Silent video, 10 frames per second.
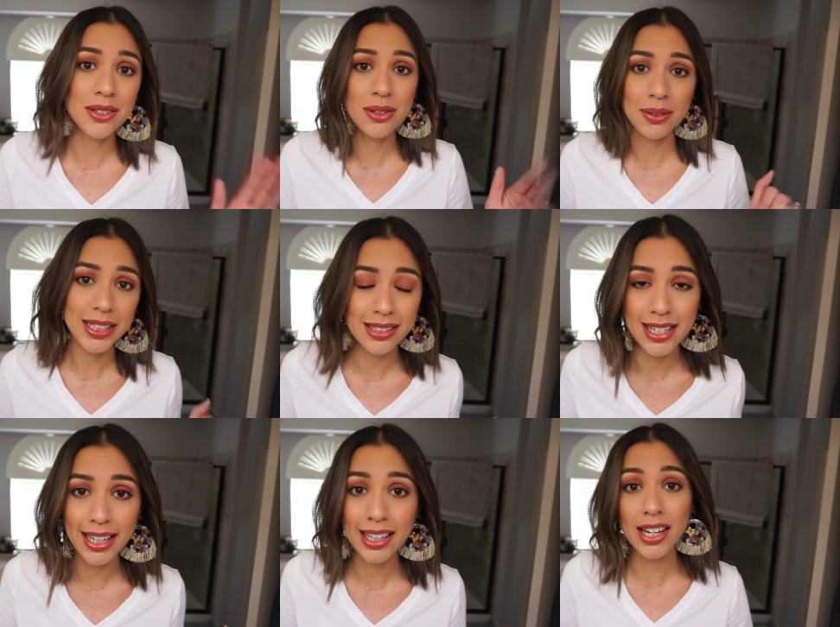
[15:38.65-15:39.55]
So that's
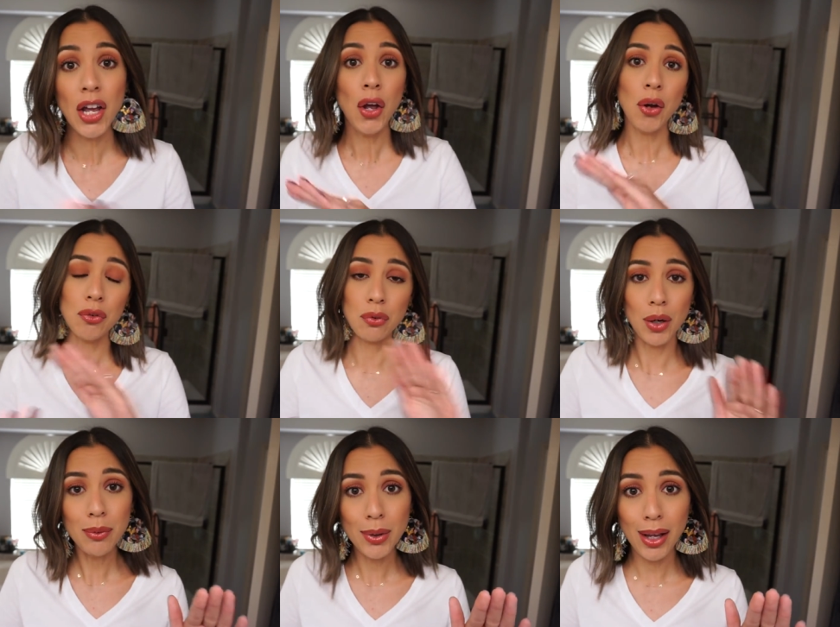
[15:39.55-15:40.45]
taken
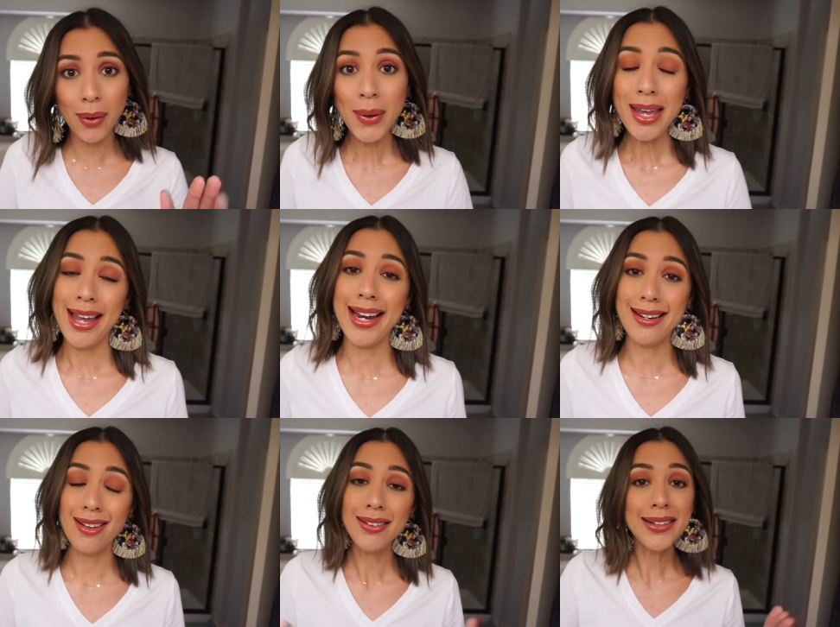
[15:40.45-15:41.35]
front row and
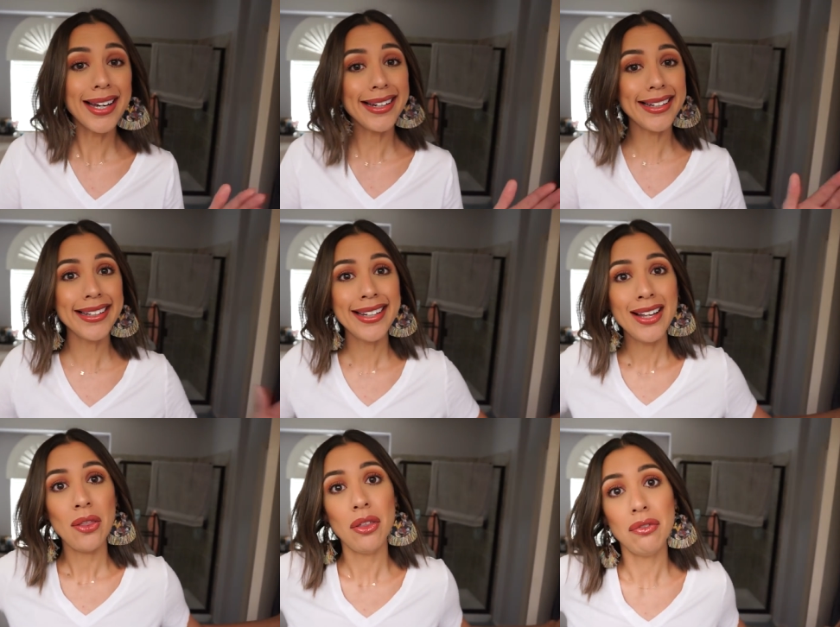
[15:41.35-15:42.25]
y'all are getting
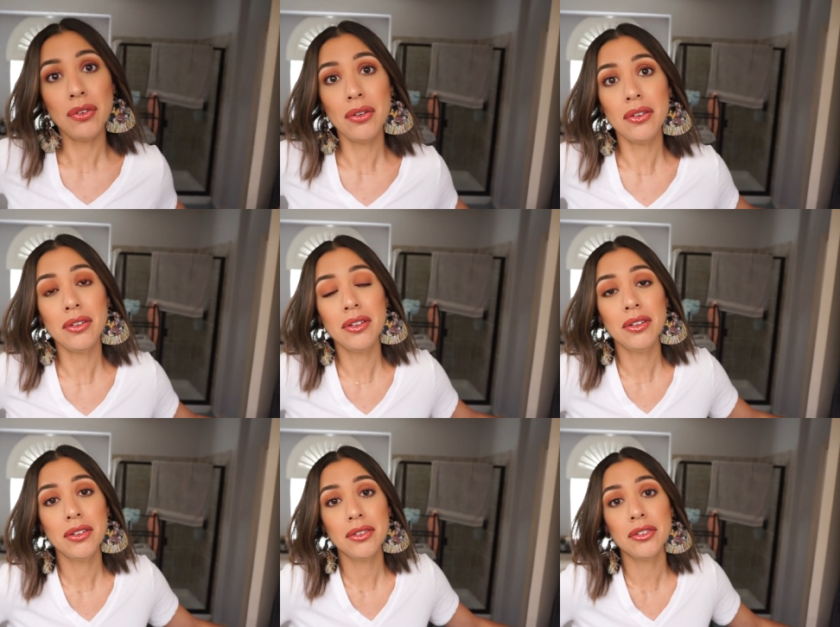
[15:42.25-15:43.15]
the full,